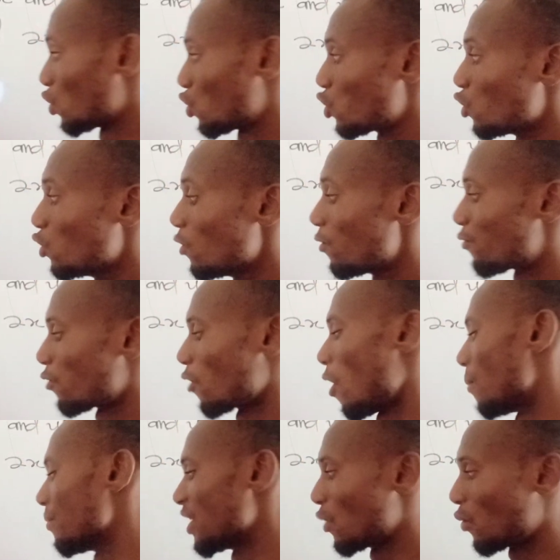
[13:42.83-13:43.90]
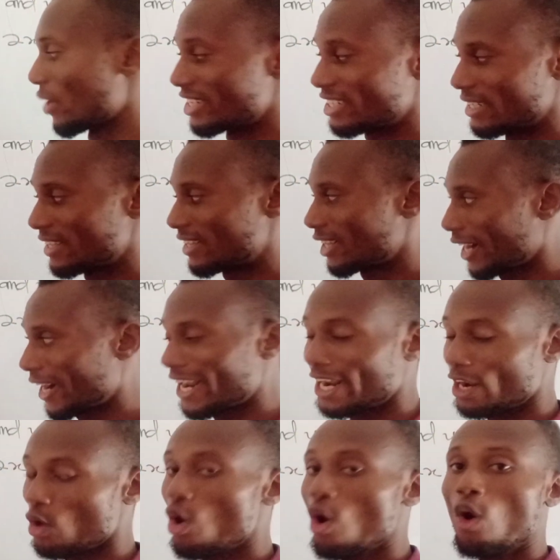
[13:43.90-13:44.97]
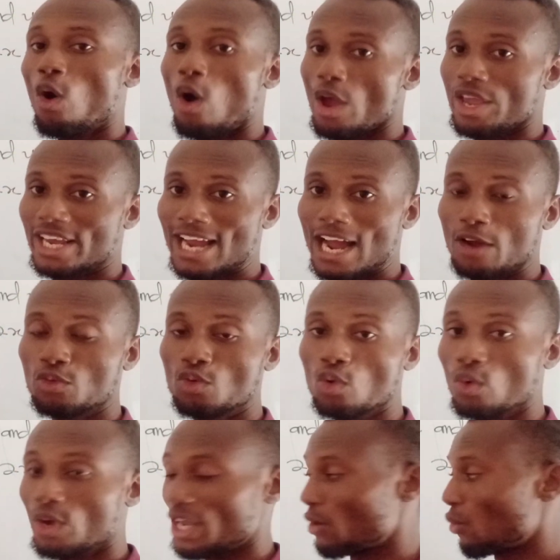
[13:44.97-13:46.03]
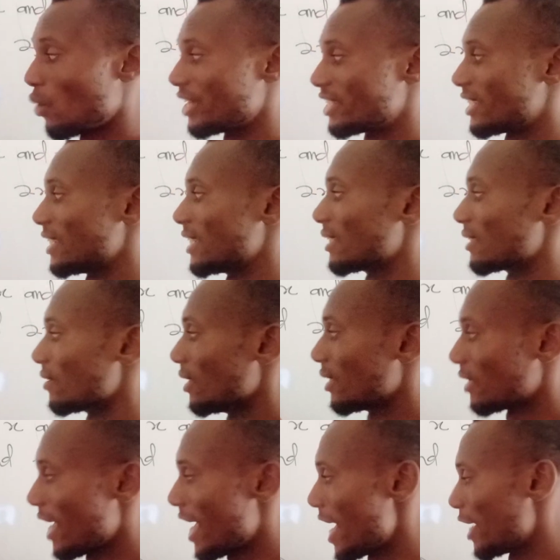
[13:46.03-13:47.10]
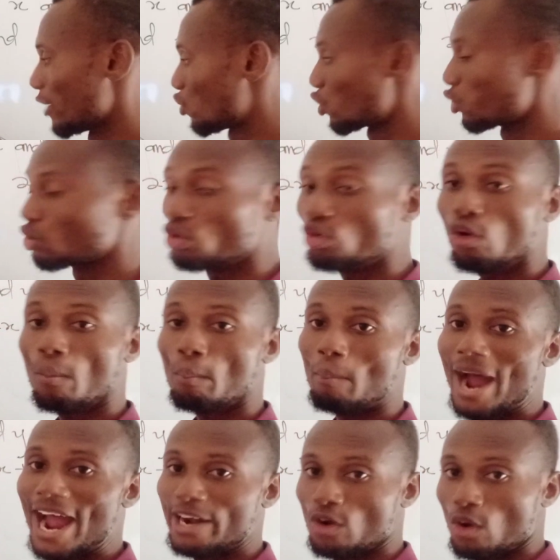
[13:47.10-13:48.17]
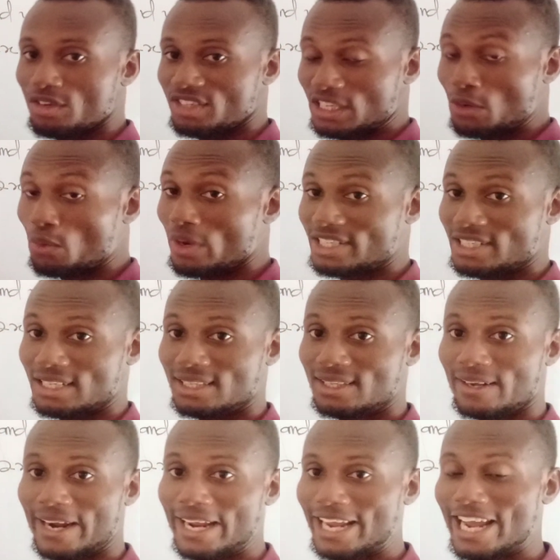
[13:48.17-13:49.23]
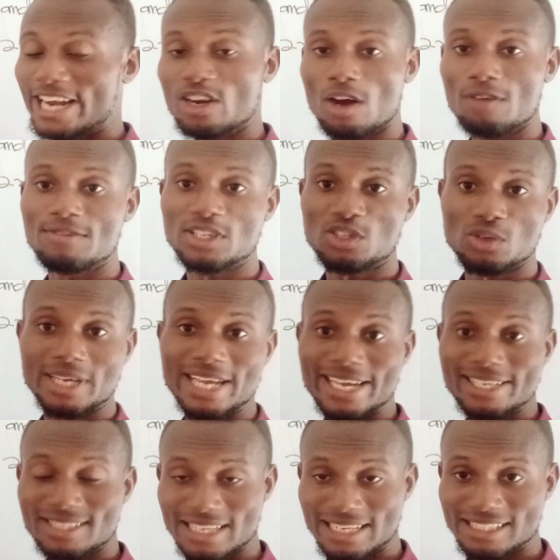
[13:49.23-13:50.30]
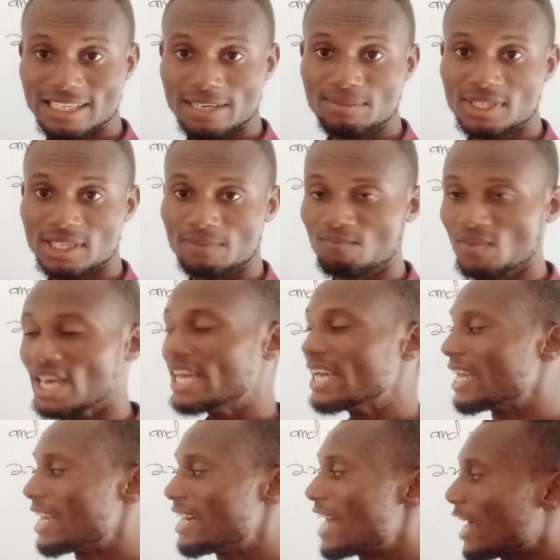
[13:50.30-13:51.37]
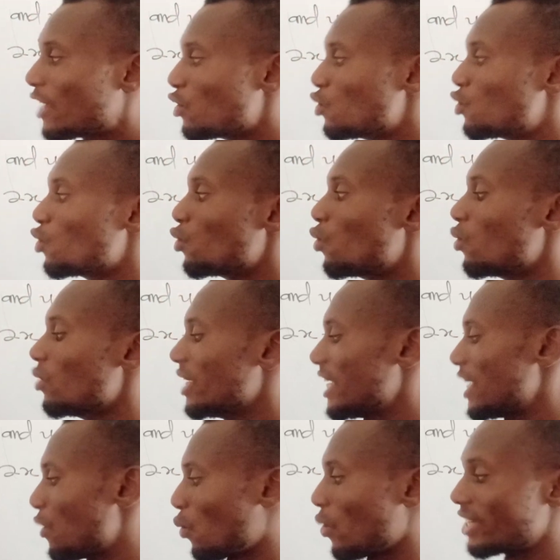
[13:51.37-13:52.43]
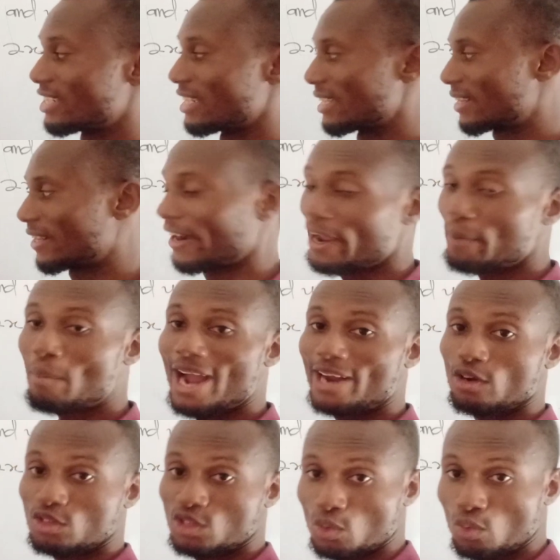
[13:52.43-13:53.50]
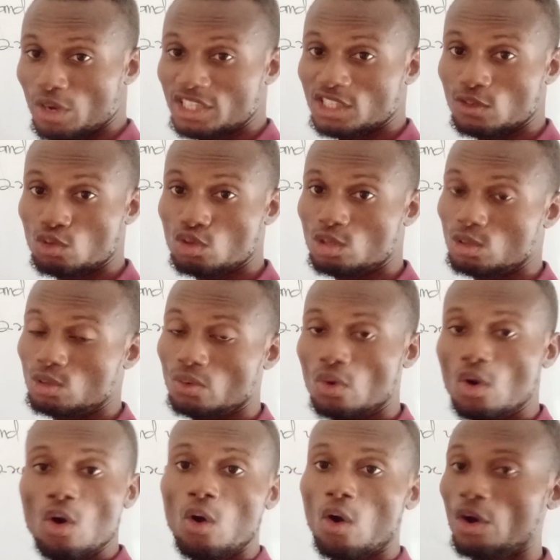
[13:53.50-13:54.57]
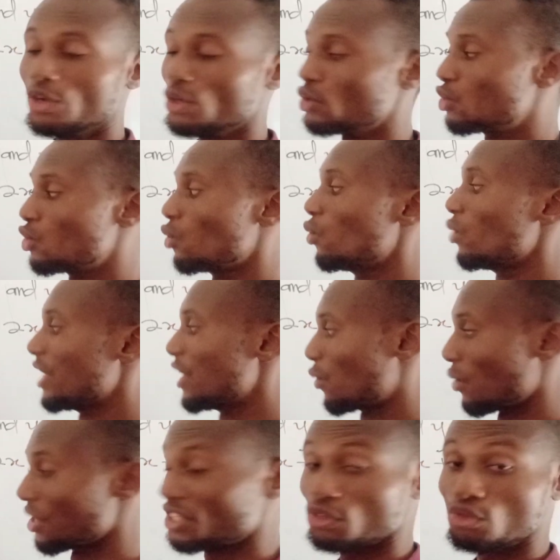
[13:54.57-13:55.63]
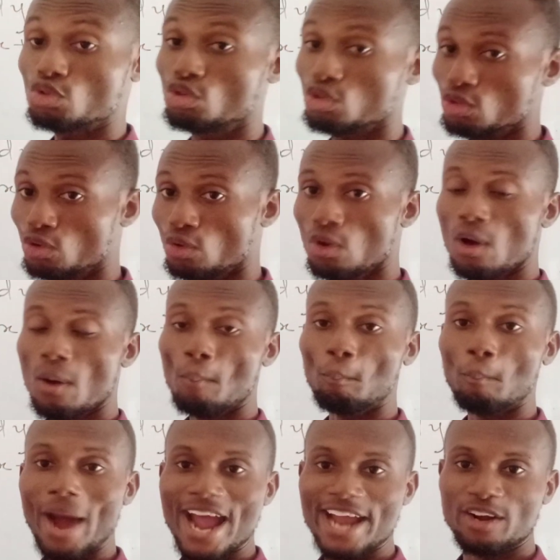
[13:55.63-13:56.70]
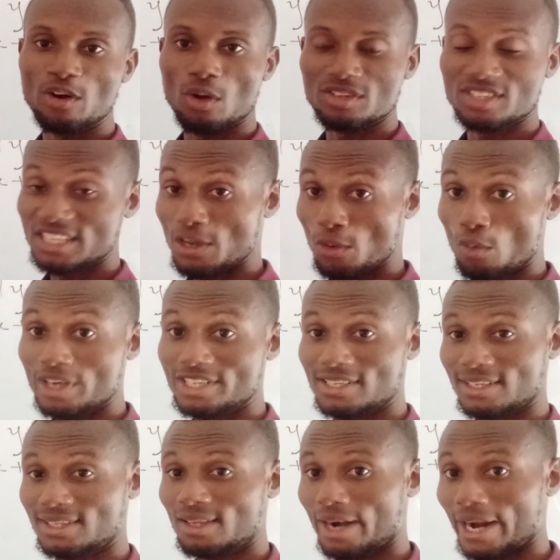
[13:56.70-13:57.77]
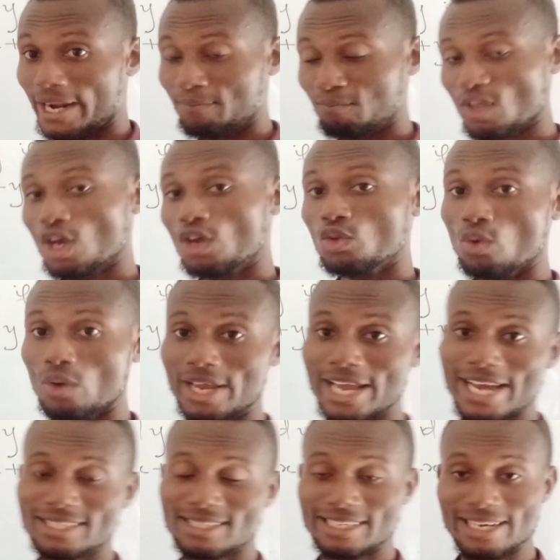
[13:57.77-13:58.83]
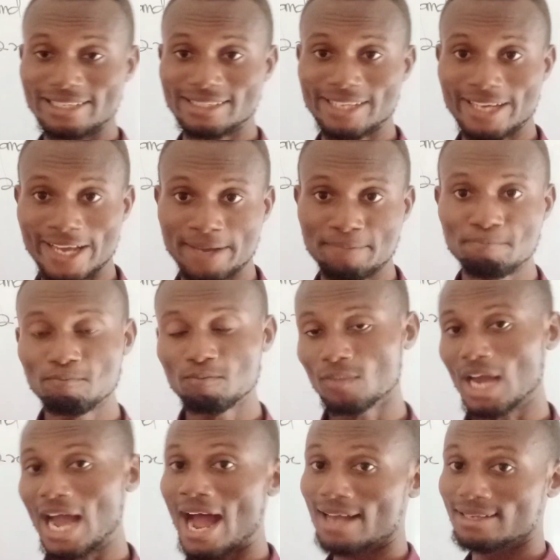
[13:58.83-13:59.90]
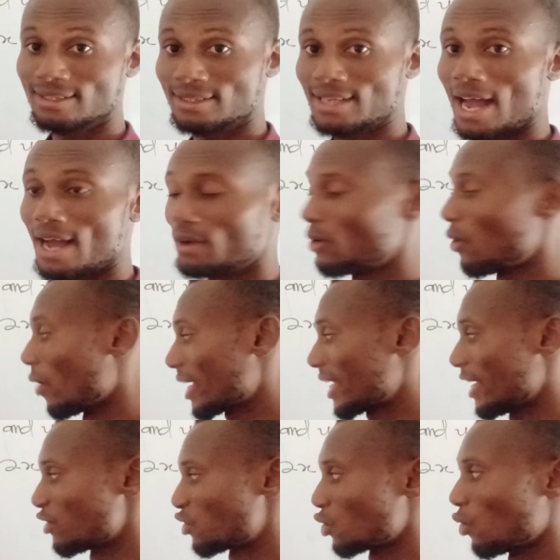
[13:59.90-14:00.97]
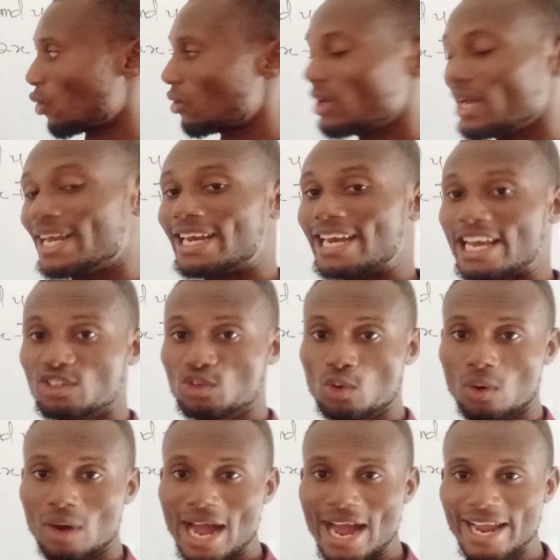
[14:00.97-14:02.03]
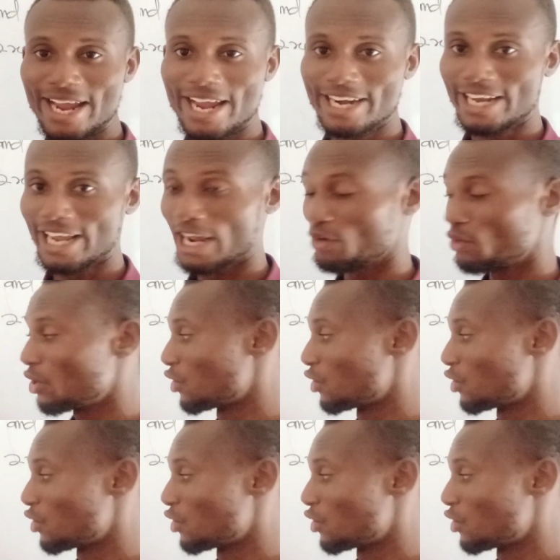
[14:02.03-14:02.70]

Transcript: 2 from equation 3, or you can do equation 2 minus equation 3. Any of it, you get the same thing. Either you do equation 3 minus equation 2, or you do equation 2 minus equation 3, you get the same answer, okay. So let's go ahead and